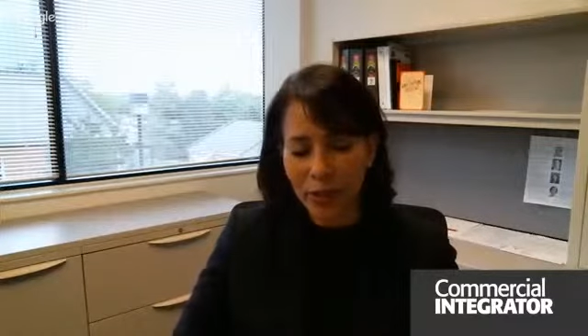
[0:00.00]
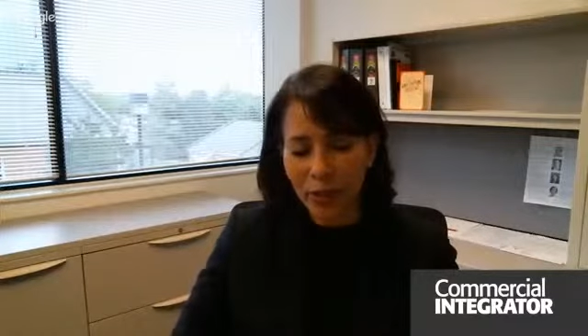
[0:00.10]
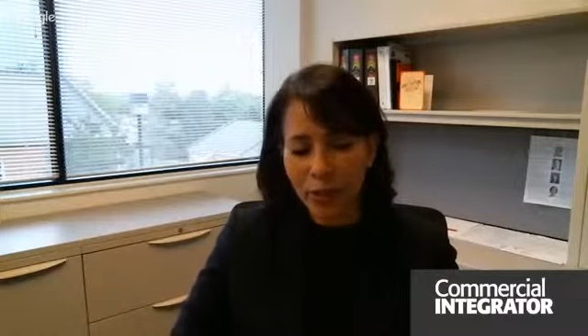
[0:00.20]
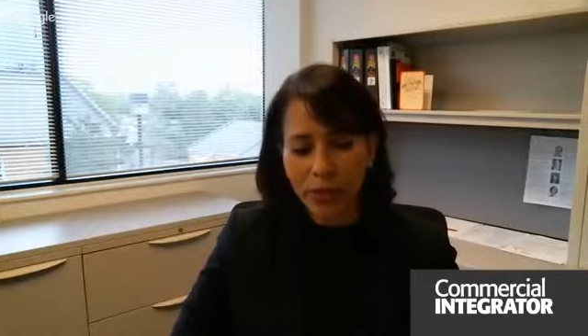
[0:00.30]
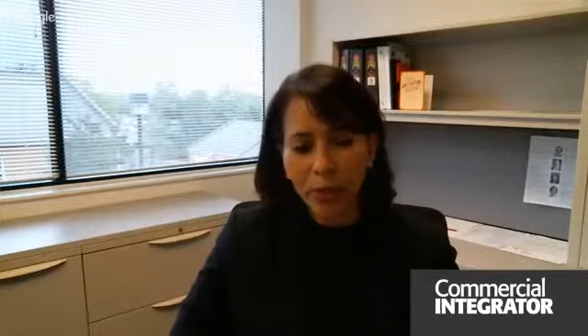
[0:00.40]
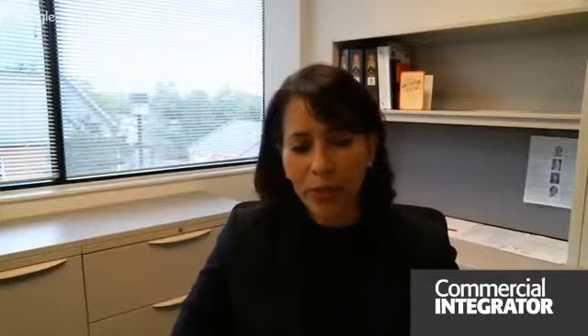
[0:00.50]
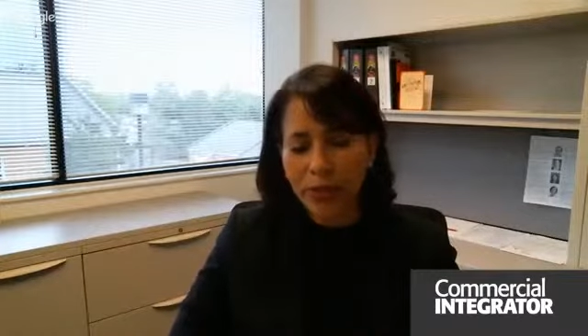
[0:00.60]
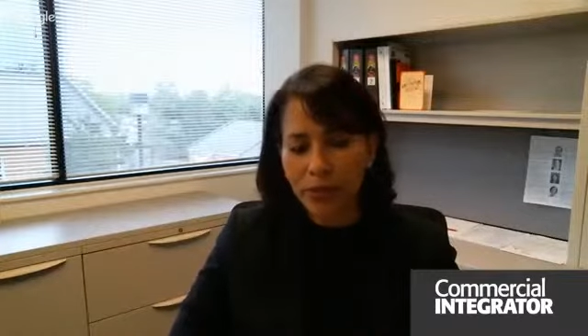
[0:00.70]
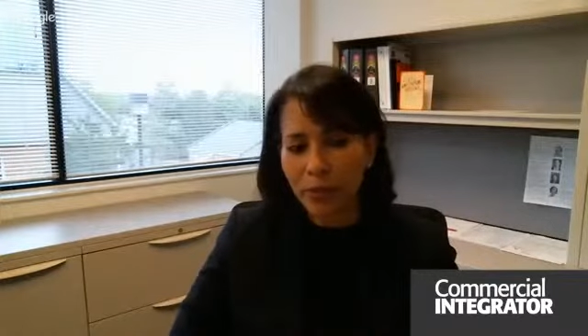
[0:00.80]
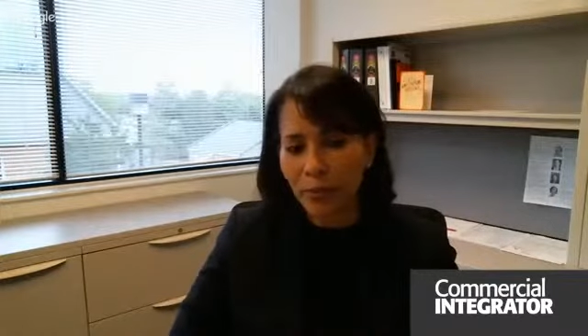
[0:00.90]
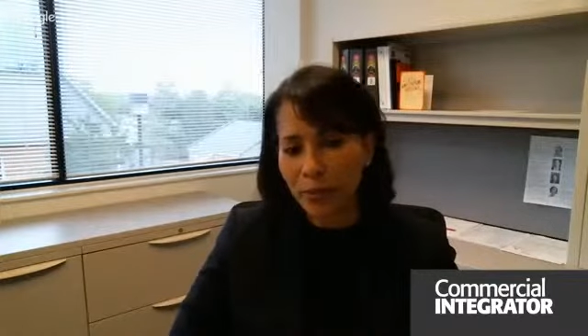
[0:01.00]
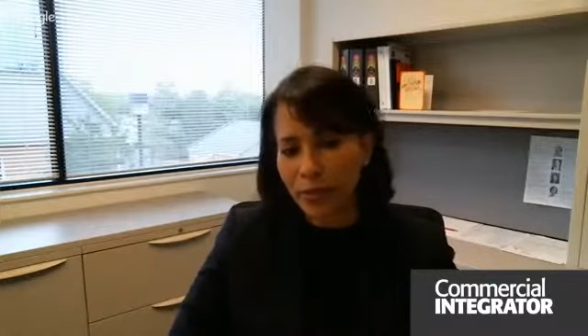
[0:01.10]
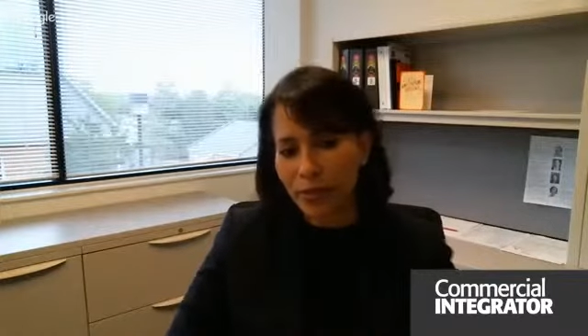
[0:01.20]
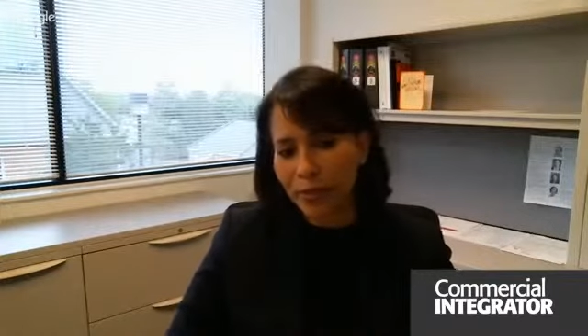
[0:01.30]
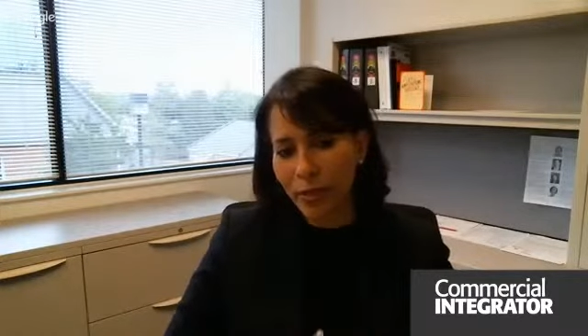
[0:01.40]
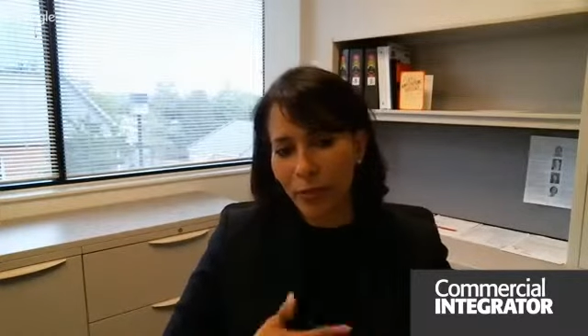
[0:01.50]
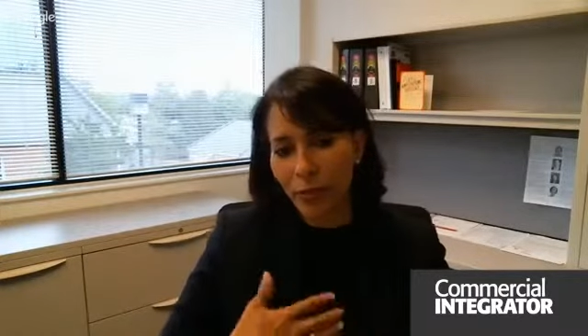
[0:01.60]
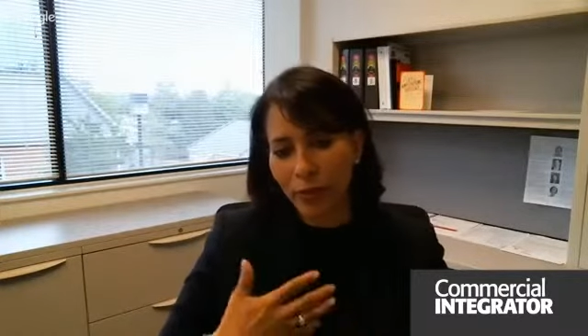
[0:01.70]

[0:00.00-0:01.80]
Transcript: what's most important to me and what